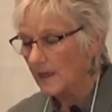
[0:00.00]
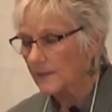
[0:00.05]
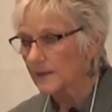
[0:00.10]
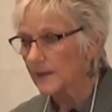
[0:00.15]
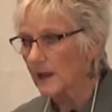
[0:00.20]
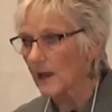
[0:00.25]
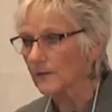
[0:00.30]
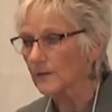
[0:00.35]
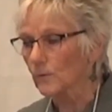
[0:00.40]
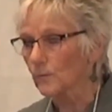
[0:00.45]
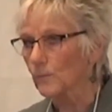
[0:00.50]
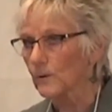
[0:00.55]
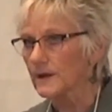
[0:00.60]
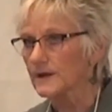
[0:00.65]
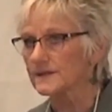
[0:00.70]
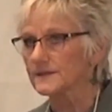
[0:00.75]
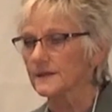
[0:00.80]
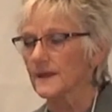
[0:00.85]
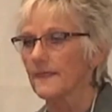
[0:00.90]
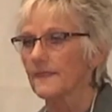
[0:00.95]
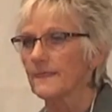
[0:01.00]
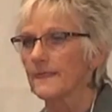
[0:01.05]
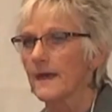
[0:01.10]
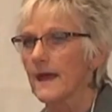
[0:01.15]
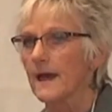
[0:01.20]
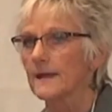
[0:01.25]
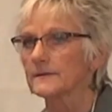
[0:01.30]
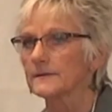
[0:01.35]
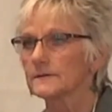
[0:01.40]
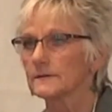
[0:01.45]
The other reason
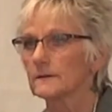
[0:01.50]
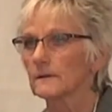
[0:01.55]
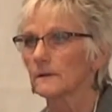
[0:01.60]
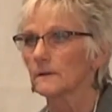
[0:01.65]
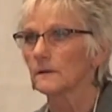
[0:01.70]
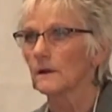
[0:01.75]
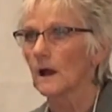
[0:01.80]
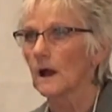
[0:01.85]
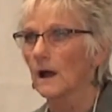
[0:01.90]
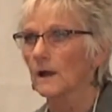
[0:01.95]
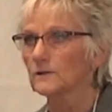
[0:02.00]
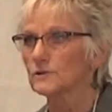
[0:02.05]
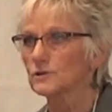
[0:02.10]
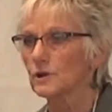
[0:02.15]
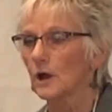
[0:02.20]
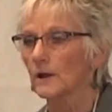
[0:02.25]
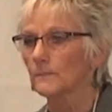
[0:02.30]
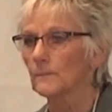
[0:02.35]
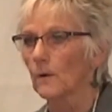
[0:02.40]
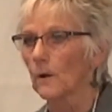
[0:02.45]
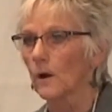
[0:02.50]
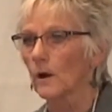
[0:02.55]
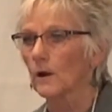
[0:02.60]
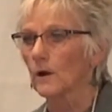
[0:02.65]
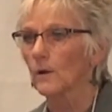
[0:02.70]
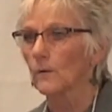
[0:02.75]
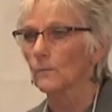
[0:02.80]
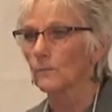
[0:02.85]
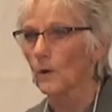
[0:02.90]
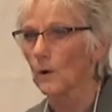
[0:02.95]
that John
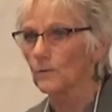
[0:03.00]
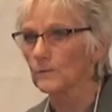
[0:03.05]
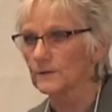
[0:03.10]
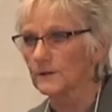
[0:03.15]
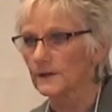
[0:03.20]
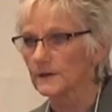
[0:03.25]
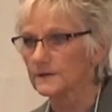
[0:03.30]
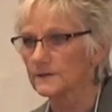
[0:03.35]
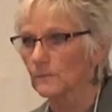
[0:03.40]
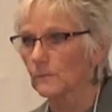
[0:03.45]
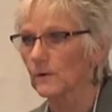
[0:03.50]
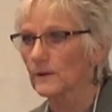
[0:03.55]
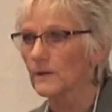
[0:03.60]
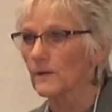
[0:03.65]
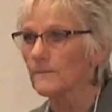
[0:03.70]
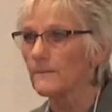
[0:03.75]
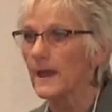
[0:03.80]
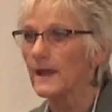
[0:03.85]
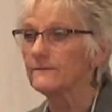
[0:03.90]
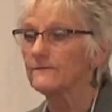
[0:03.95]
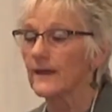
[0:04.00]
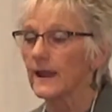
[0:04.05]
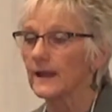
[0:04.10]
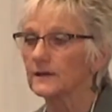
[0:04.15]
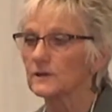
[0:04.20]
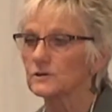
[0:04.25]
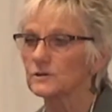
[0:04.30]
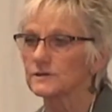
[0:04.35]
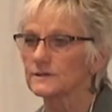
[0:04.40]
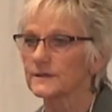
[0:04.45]
Mark wrote this, and one of the
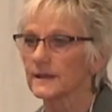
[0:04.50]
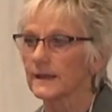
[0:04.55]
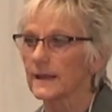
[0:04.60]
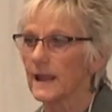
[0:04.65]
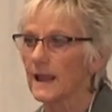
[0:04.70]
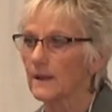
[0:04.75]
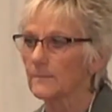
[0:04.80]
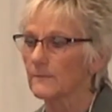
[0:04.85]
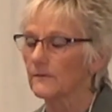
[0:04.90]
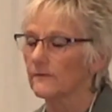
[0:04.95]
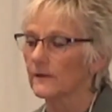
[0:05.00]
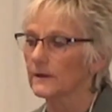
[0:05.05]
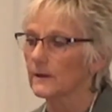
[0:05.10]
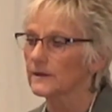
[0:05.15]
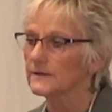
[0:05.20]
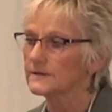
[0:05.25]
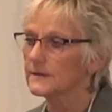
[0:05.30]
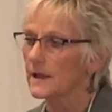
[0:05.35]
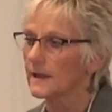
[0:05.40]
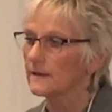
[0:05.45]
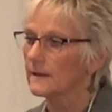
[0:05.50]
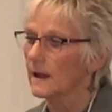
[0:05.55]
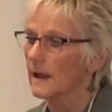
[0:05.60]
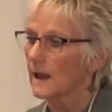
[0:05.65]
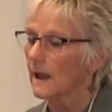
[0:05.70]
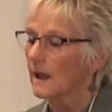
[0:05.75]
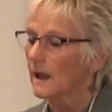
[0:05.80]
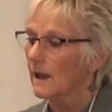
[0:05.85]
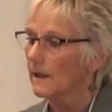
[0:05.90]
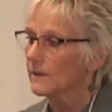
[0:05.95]
advantages that came of it, is that
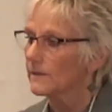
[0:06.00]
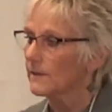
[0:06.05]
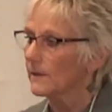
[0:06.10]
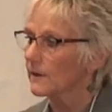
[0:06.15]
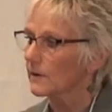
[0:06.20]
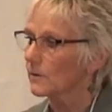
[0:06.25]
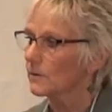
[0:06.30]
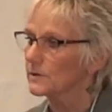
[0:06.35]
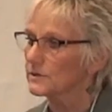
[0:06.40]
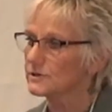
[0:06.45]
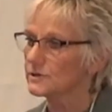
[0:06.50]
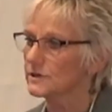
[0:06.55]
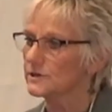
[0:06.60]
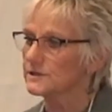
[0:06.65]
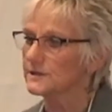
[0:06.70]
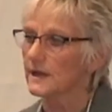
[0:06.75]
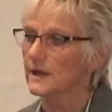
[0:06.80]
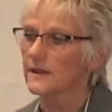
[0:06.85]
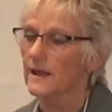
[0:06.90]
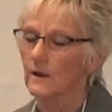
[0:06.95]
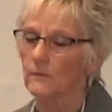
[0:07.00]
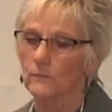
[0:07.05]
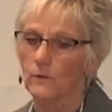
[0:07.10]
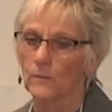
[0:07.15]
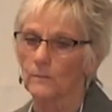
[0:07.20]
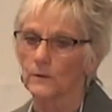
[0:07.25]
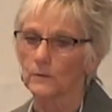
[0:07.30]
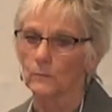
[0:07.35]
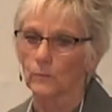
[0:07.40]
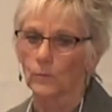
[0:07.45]
the Christians in that
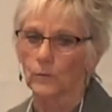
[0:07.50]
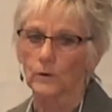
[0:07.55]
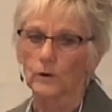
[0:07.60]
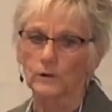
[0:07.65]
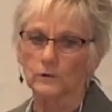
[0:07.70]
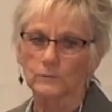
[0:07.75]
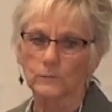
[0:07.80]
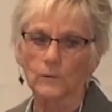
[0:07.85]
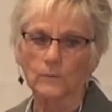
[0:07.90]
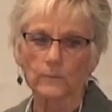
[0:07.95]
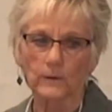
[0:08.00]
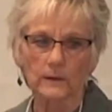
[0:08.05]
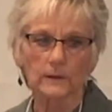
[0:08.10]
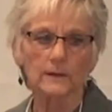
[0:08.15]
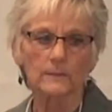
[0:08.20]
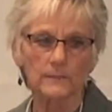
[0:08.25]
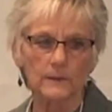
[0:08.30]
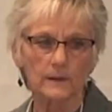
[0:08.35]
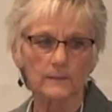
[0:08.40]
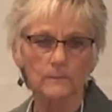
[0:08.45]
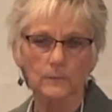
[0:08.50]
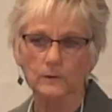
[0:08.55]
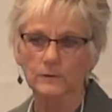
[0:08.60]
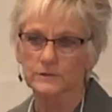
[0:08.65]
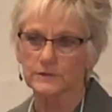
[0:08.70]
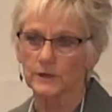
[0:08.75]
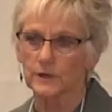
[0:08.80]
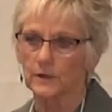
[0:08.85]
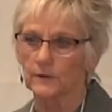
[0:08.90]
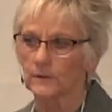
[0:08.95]
Roman world were really being
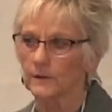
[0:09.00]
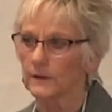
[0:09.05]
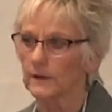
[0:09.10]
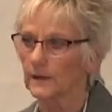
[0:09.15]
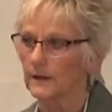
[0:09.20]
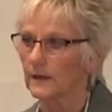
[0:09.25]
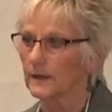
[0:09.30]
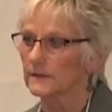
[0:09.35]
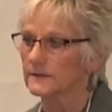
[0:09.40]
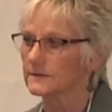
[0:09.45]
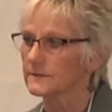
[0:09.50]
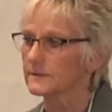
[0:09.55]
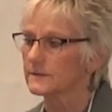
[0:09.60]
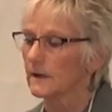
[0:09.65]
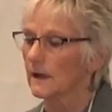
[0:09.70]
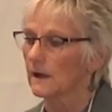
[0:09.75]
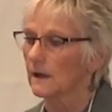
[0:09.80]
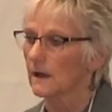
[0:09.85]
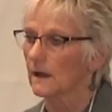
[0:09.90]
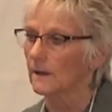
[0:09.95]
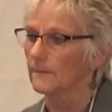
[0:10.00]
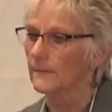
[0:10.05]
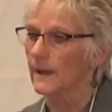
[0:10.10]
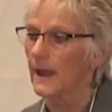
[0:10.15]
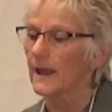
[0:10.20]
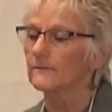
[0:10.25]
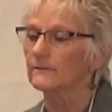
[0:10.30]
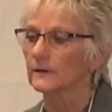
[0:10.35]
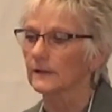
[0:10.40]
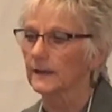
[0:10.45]
persecuted against
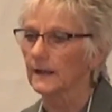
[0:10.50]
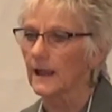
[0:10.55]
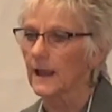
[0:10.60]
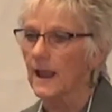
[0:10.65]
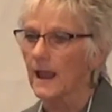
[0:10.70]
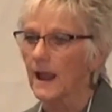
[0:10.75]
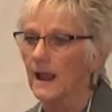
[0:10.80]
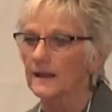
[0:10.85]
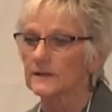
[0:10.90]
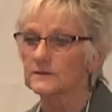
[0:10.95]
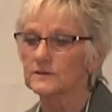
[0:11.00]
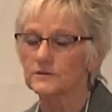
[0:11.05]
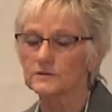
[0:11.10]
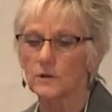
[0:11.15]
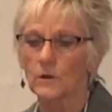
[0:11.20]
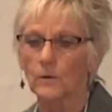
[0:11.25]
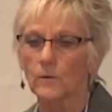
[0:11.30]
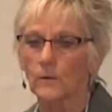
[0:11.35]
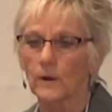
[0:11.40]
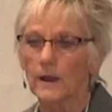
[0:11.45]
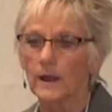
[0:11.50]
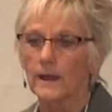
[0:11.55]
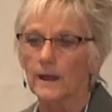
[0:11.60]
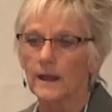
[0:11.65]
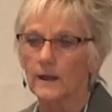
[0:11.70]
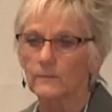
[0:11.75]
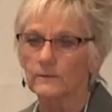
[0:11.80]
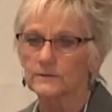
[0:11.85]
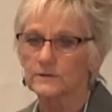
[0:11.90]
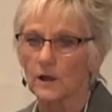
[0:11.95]
heavily. And so
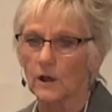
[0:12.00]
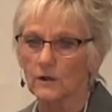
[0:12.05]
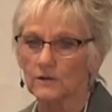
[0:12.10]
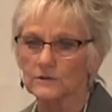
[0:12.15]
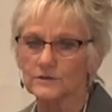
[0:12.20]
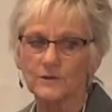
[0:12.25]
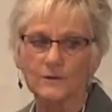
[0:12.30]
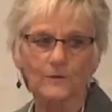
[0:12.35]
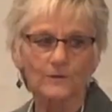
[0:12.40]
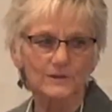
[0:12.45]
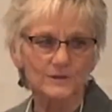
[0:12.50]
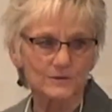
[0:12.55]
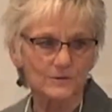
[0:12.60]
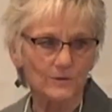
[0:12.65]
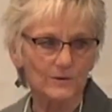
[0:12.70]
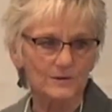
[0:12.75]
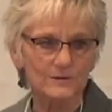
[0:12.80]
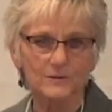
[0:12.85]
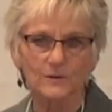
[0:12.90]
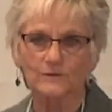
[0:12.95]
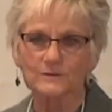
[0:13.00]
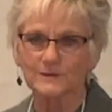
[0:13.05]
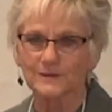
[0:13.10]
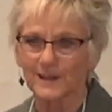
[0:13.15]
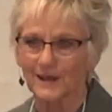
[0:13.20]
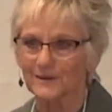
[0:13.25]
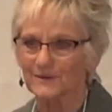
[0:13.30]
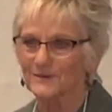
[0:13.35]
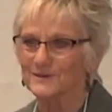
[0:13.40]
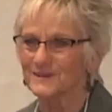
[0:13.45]
it was also a source, those
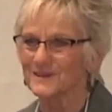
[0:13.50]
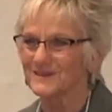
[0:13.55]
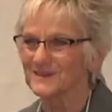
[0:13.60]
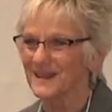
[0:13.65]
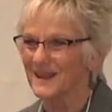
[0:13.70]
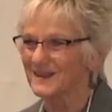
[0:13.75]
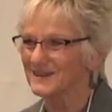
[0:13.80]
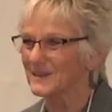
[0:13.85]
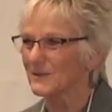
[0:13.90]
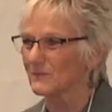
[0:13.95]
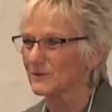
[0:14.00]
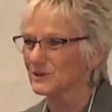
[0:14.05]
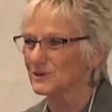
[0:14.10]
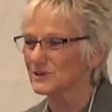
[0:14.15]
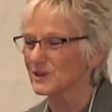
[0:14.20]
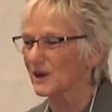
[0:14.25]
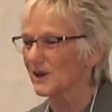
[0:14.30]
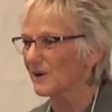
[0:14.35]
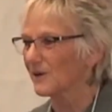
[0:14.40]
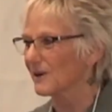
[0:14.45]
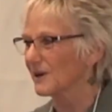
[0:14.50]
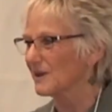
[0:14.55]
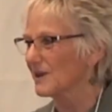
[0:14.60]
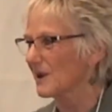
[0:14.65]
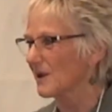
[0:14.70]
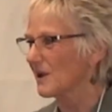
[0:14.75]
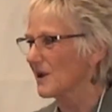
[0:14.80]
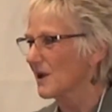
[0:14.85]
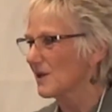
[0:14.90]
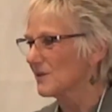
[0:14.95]
letters and things that were shared
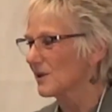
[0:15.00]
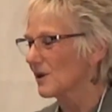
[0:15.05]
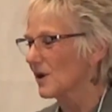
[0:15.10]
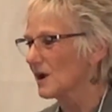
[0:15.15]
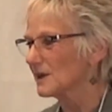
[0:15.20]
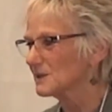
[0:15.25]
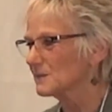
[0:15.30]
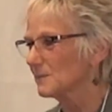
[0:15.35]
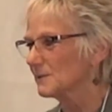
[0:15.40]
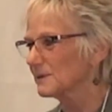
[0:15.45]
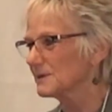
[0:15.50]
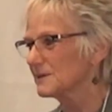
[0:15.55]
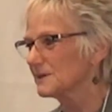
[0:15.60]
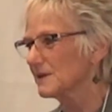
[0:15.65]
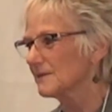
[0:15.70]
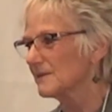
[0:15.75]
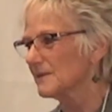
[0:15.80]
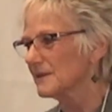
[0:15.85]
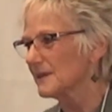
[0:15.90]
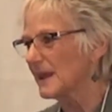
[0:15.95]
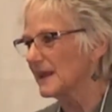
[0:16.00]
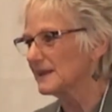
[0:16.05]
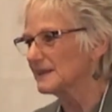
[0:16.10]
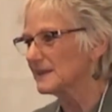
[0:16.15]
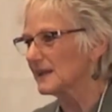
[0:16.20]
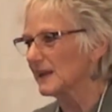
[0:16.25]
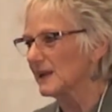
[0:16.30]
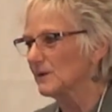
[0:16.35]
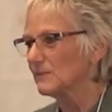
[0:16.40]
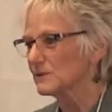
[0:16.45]
and the gospel things
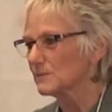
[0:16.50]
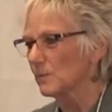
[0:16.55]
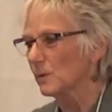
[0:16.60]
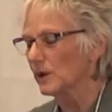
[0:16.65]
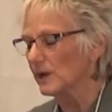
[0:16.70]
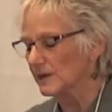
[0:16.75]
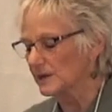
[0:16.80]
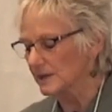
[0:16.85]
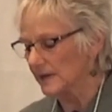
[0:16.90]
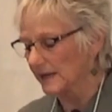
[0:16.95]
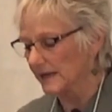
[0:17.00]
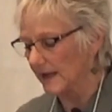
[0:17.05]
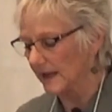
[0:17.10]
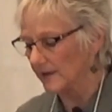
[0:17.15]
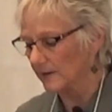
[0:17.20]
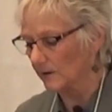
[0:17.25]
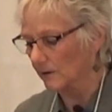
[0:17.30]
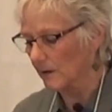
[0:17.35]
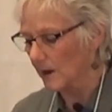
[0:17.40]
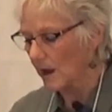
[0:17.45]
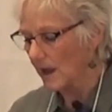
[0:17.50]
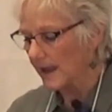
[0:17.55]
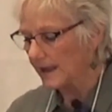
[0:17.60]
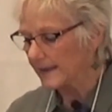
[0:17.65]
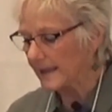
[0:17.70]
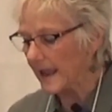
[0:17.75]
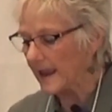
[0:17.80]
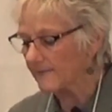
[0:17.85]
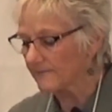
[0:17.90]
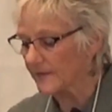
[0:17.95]
that he was putting together
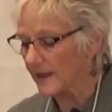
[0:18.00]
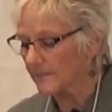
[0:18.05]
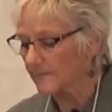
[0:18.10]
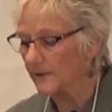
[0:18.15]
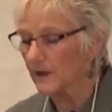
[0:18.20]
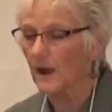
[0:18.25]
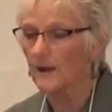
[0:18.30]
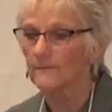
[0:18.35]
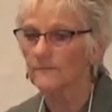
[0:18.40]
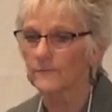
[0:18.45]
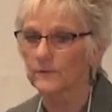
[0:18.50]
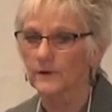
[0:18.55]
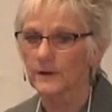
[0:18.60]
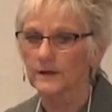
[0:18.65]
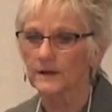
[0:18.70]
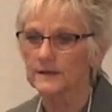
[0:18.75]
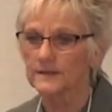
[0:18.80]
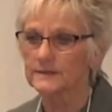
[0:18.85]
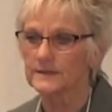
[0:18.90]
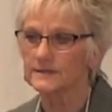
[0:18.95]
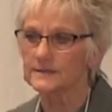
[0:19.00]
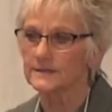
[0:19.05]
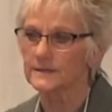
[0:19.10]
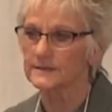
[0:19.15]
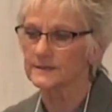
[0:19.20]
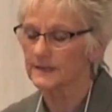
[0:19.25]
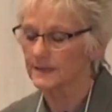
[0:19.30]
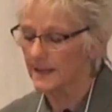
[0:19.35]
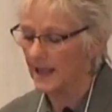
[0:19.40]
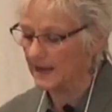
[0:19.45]
gave them comfort and
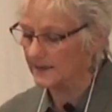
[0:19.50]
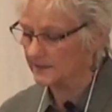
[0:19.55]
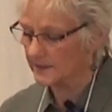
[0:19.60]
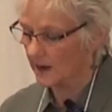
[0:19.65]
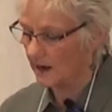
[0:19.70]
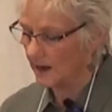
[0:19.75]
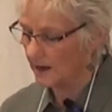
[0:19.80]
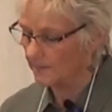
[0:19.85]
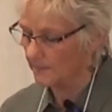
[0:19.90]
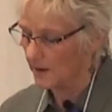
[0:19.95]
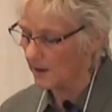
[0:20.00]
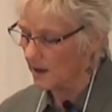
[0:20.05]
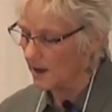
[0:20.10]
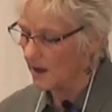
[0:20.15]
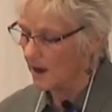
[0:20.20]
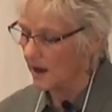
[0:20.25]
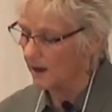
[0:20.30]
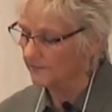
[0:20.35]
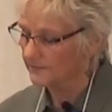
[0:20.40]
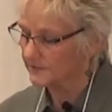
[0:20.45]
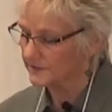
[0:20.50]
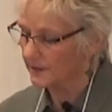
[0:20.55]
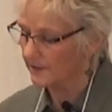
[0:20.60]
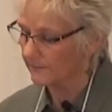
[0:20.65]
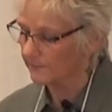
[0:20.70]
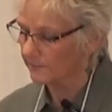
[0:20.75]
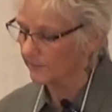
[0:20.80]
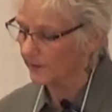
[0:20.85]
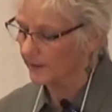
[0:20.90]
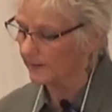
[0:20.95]
assistance in that time of
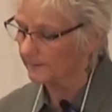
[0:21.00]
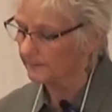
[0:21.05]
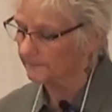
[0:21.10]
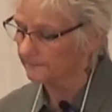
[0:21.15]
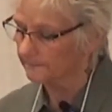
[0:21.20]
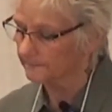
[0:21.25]
suffering.